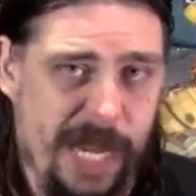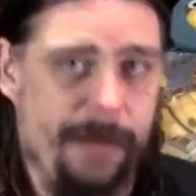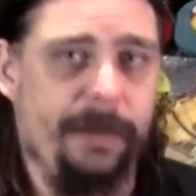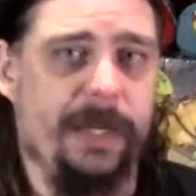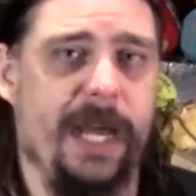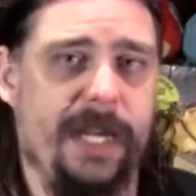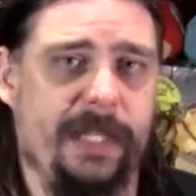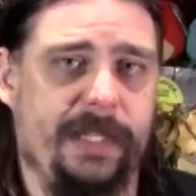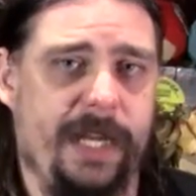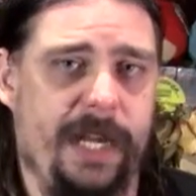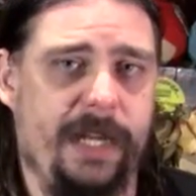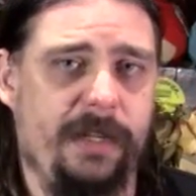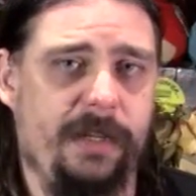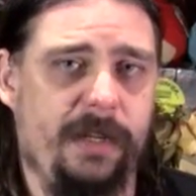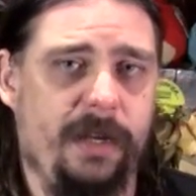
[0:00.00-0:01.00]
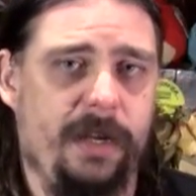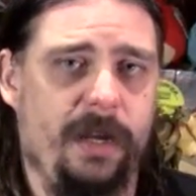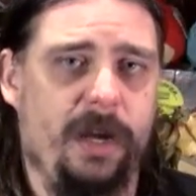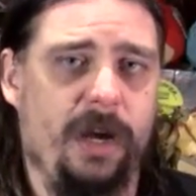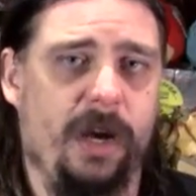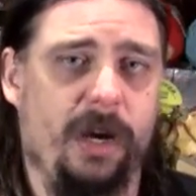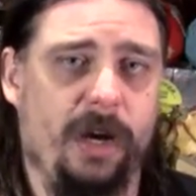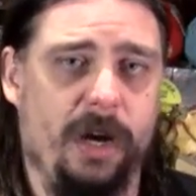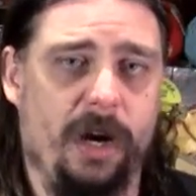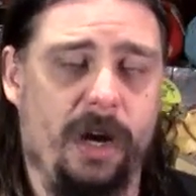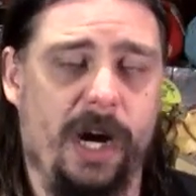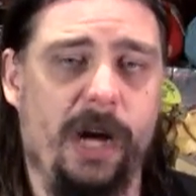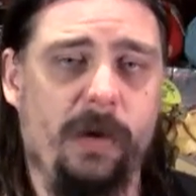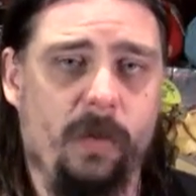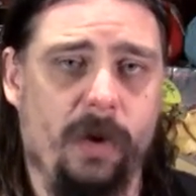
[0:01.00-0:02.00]
MK10,
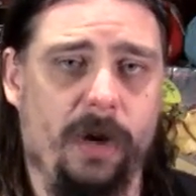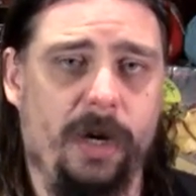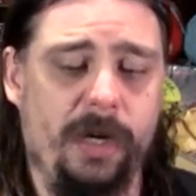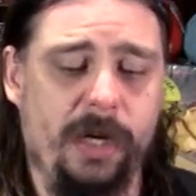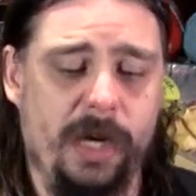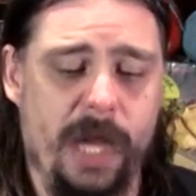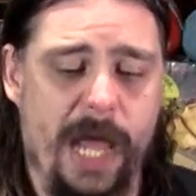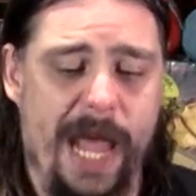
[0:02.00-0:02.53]
I want